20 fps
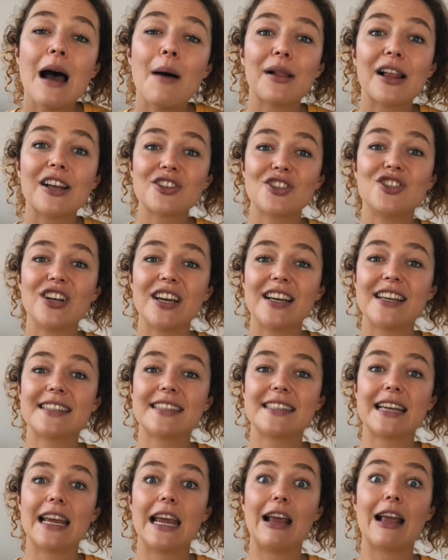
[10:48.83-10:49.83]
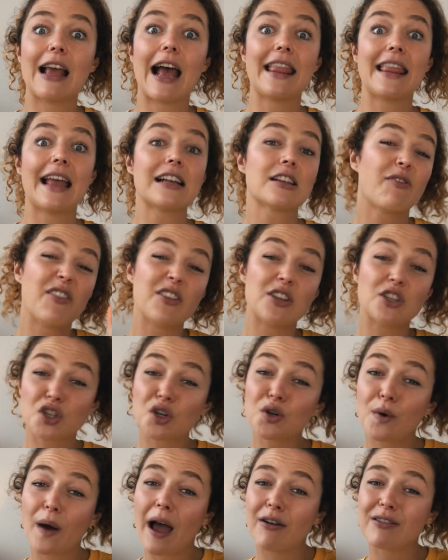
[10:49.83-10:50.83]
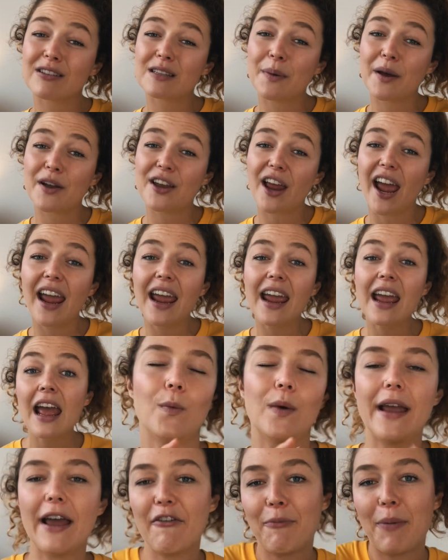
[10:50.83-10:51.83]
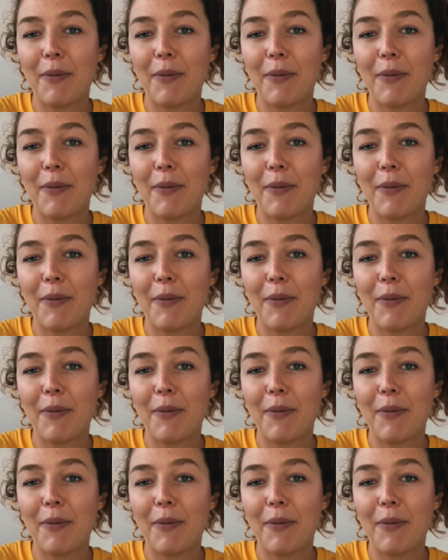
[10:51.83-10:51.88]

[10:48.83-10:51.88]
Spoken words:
plus GST, and that's for 2 hours per day. We have